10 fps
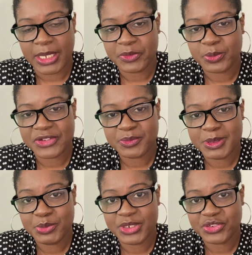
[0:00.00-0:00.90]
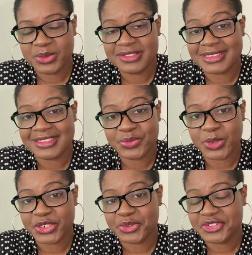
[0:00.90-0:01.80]
I was watching people entries and this
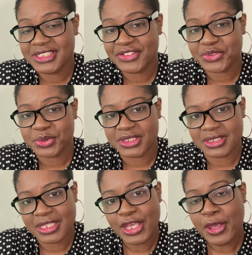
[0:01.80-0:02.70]
one girl, she did so good.